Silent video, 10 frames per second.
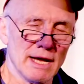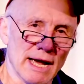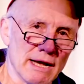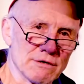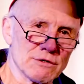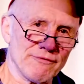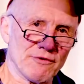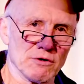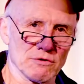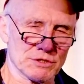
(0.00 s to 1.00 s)
and
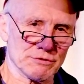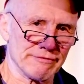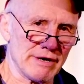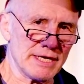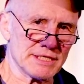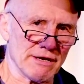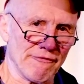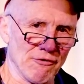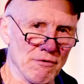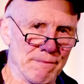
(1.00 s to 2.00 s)
of course, rising
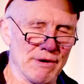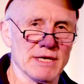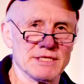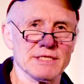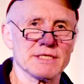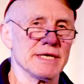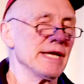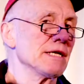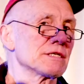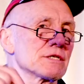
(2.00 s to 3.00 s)
food prices
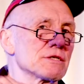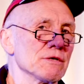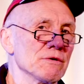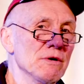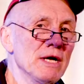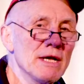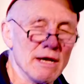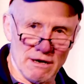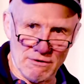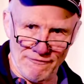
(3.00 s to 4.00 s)
leads to,
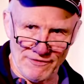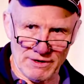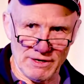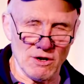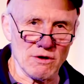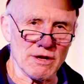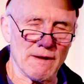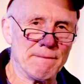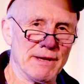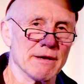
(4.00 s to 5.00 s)
over a
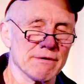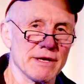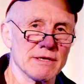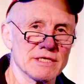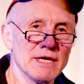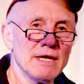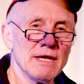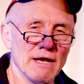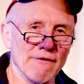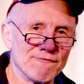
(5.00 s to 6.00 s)
longer period,
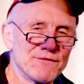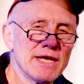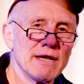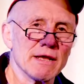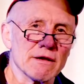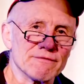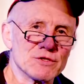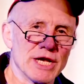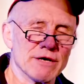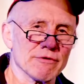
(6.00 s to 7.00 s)
a feeling of
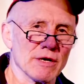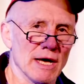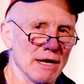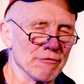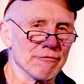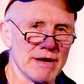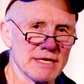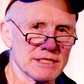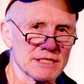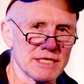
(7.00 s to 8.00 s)
general
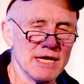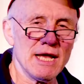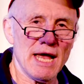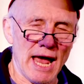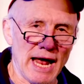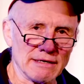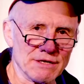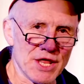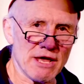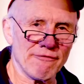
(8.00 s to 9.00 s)
unrest and
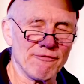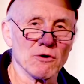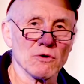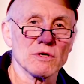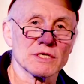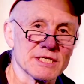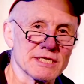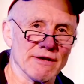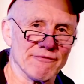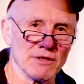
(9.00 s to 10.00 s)
therefore
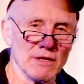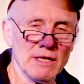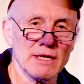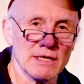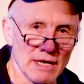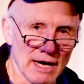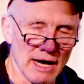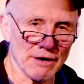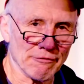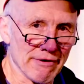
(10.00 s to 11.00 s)
civil
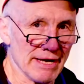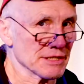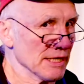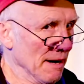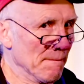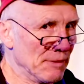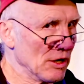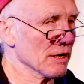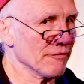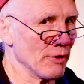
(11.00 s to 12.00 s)
unrest. And
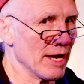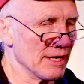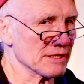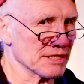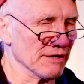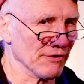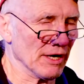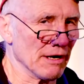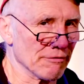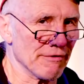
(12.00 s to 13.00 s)
boy, have we had
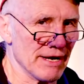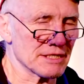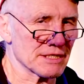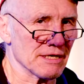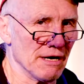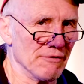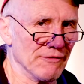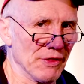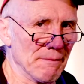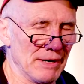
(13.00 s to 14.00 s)
civil unrest
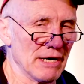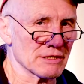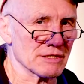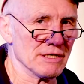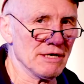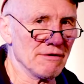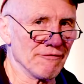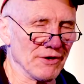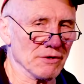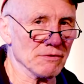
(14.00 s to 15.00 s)
over the past
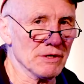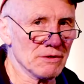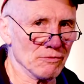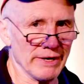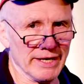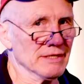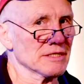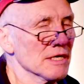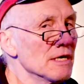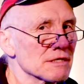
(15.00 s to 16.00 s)
few
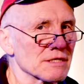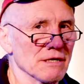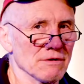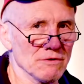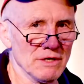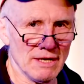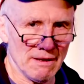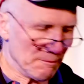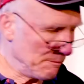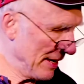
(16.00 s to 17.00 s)
weeks. So
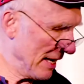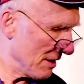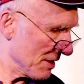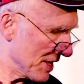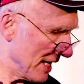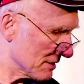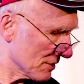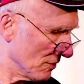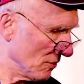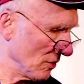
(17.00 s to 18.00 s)
bear that
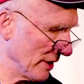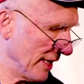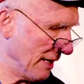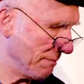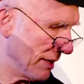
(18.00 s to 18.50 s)
all in